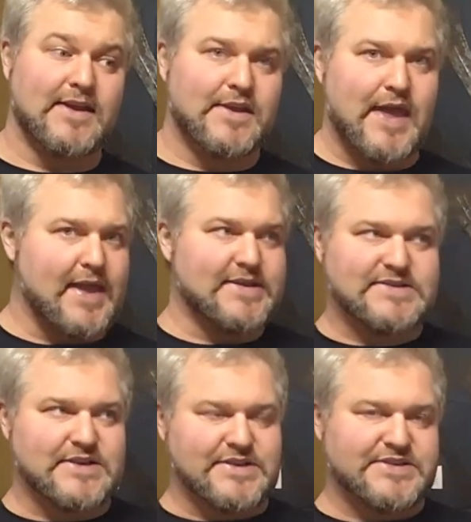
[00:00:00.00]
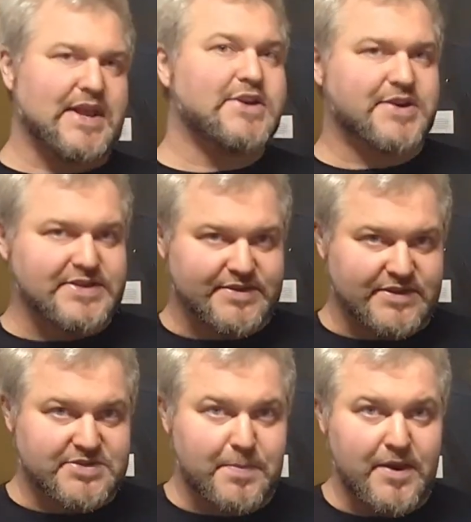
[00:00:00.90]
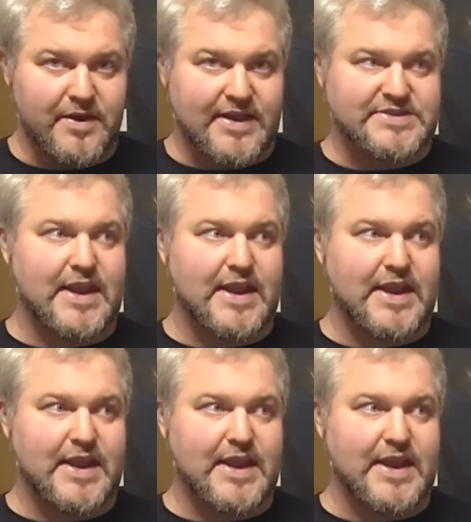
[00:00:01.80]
That is centuries of experience on